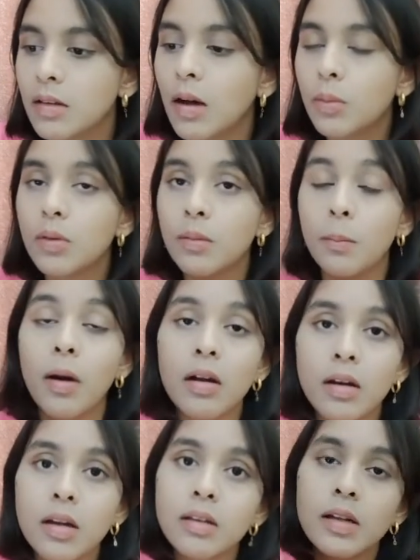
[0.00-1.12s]
how to
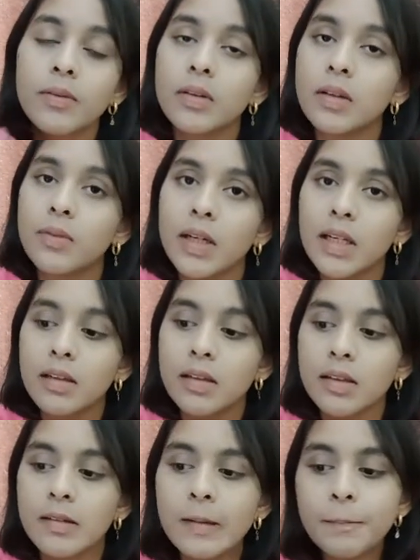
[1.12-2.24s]
market yourself as a
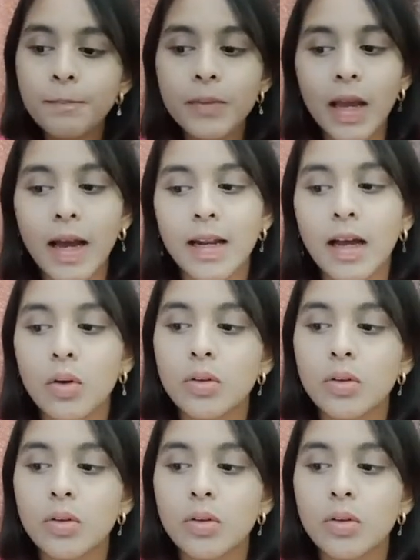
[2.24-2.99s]
freelancer and how